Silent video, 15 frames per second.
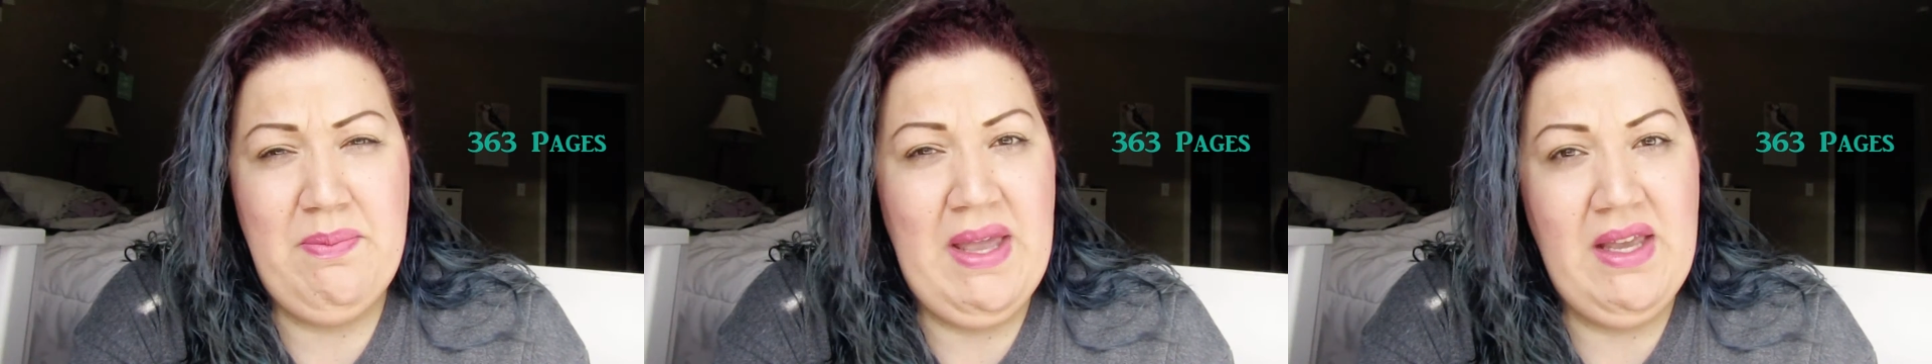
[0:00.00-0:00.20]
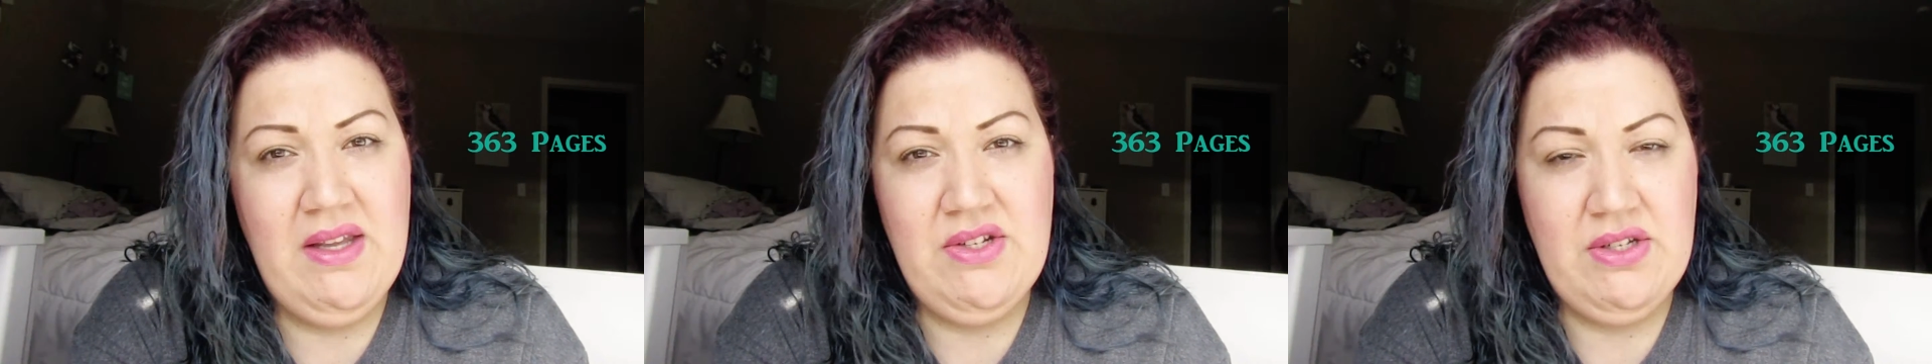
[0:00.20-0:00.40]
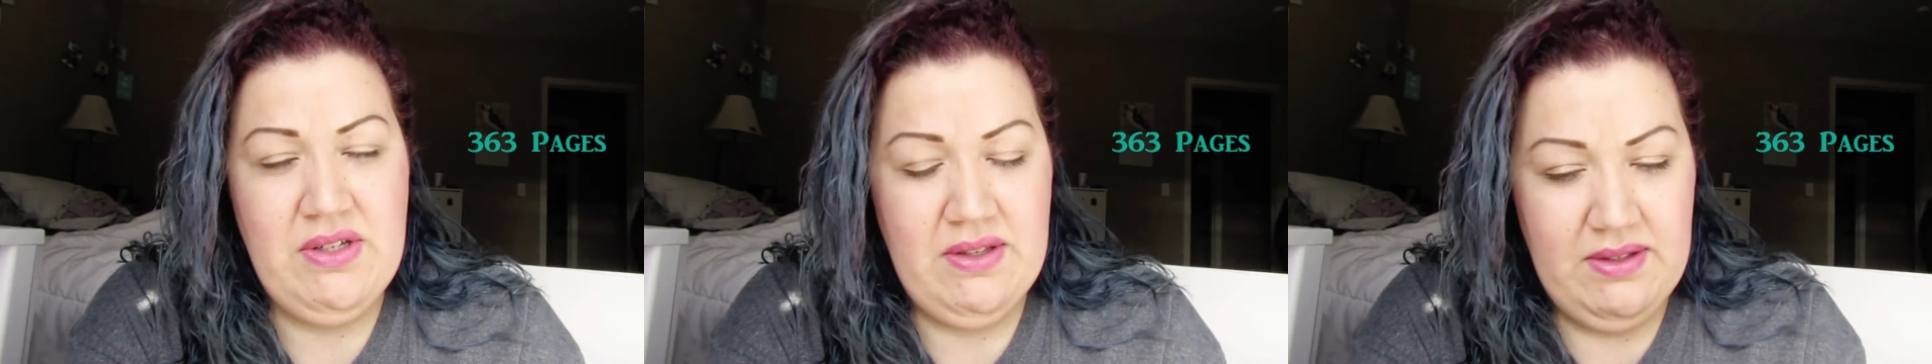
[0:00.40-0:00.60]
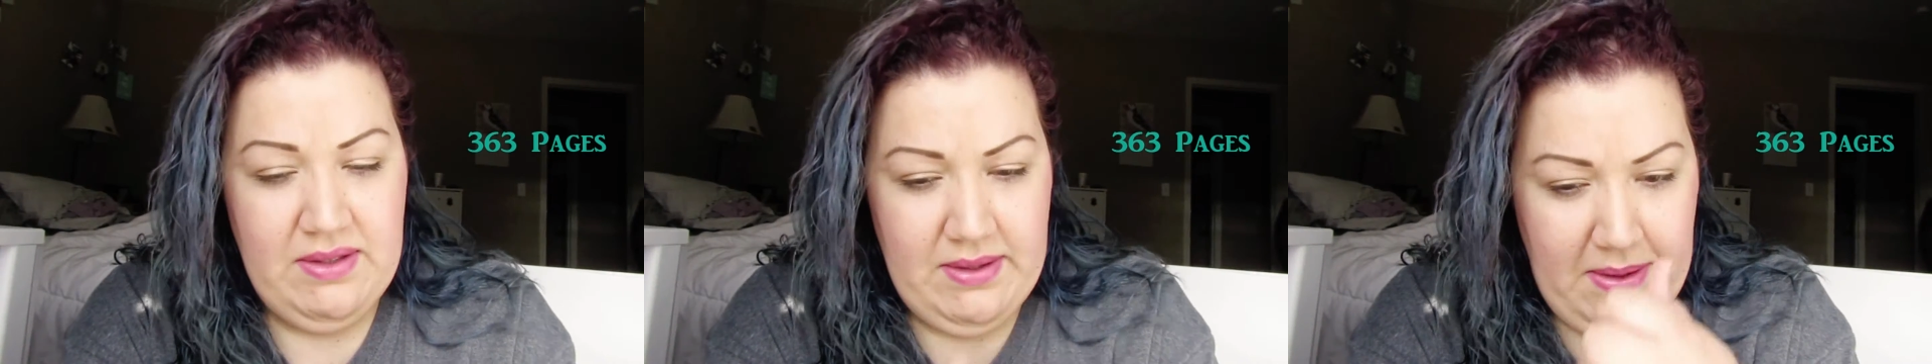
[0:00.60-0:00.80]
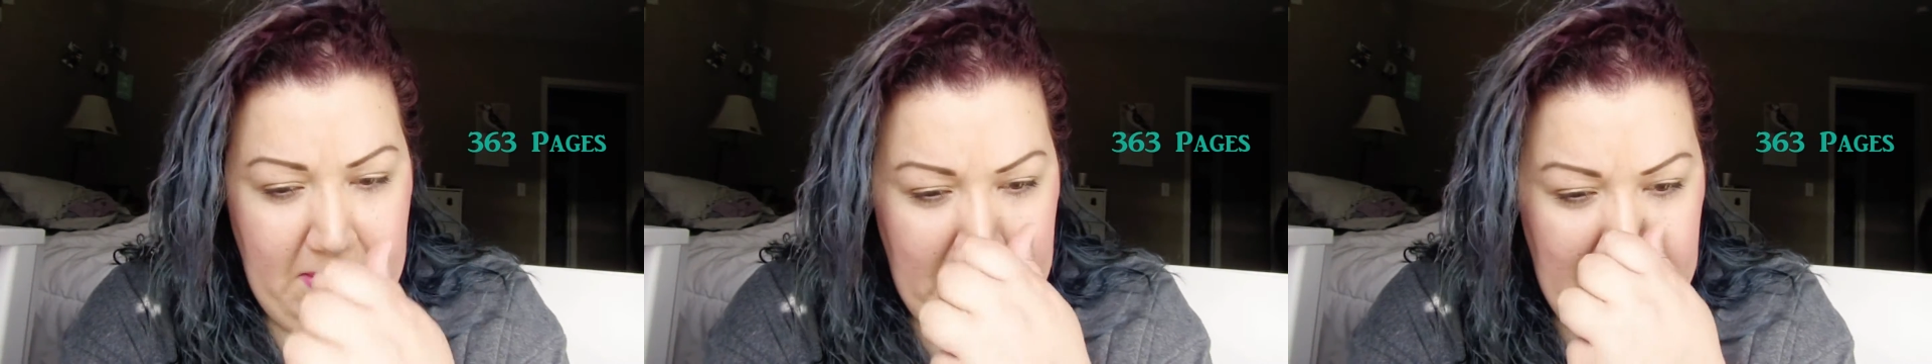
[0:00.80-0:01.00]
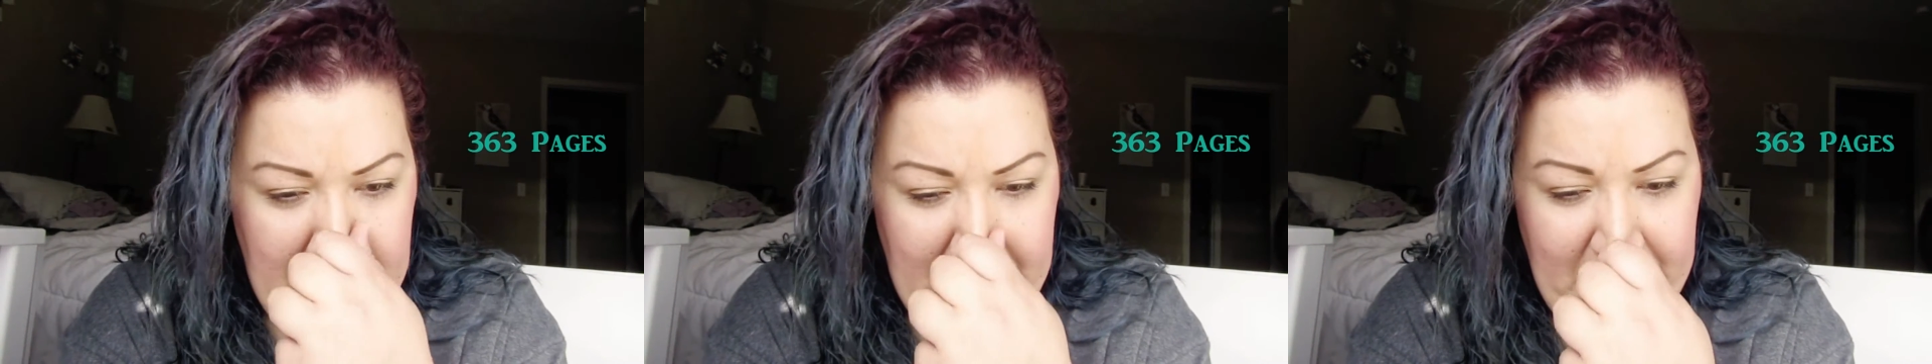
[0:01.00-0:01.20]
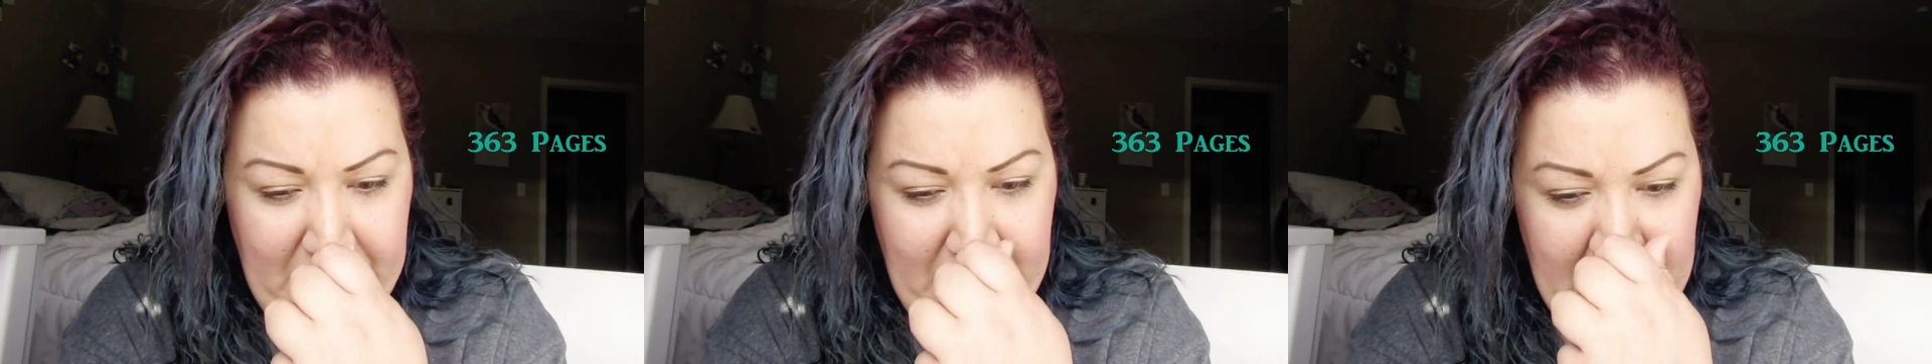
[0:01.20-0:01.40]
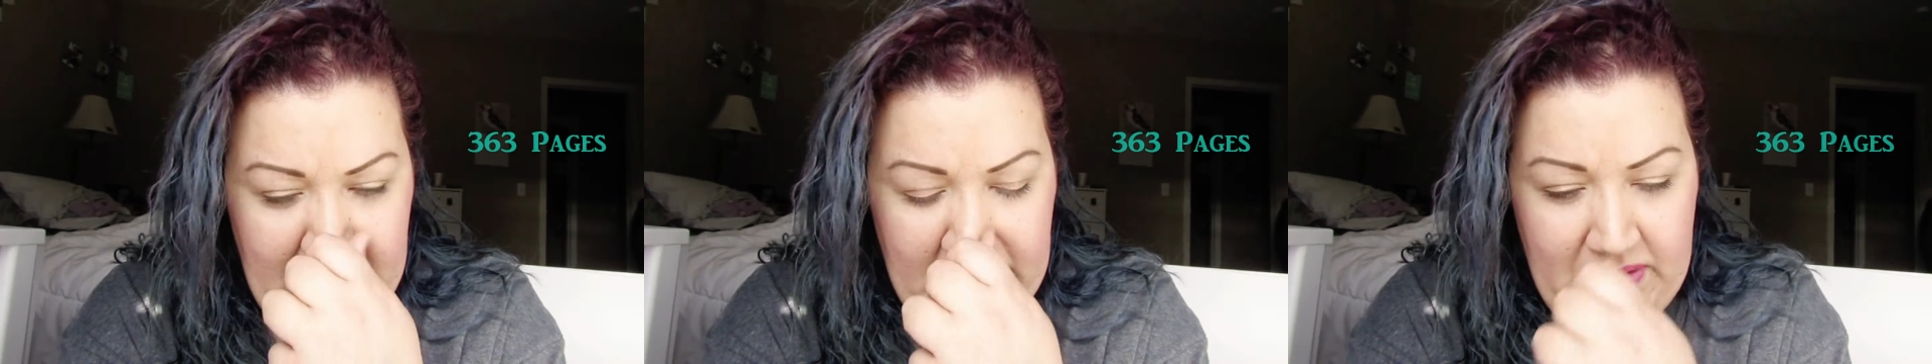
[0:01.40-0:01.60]
pages,
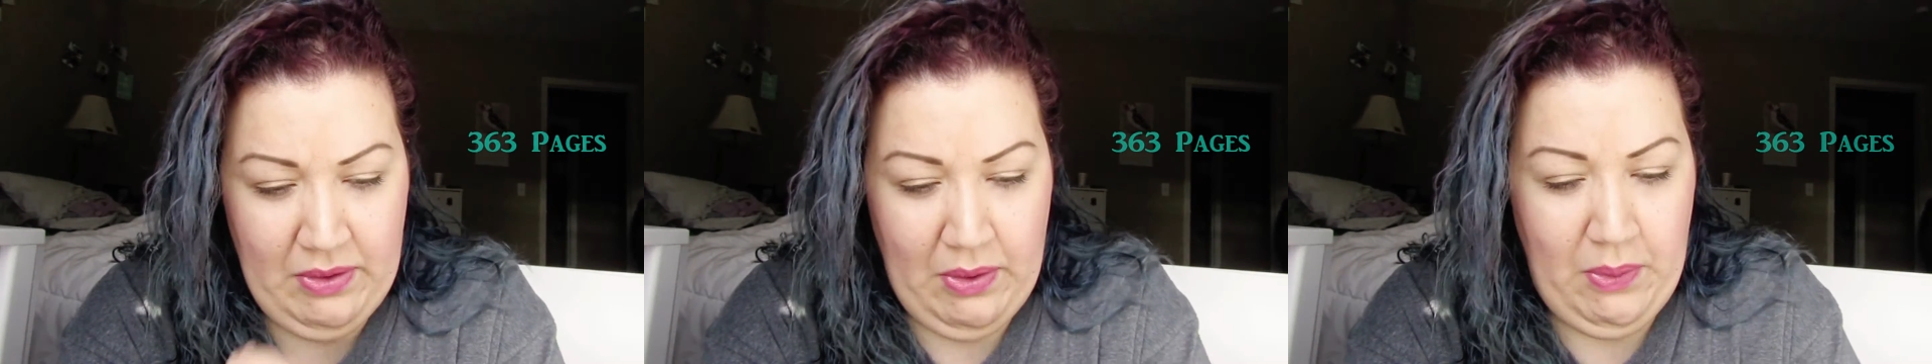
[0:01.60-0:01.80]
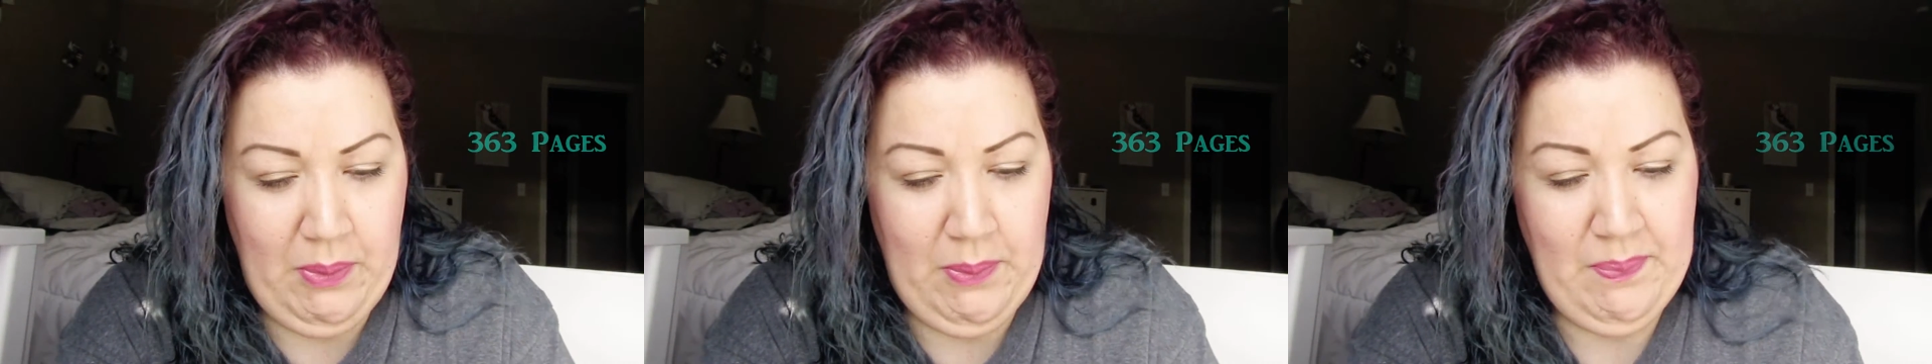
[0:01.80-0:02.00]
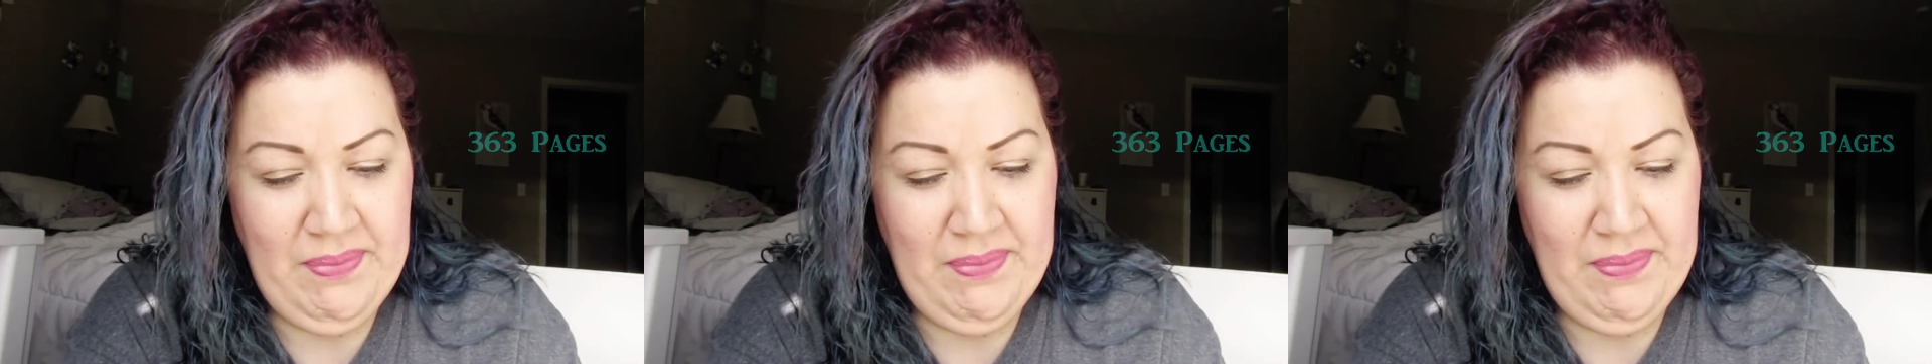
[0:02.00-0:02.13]
and so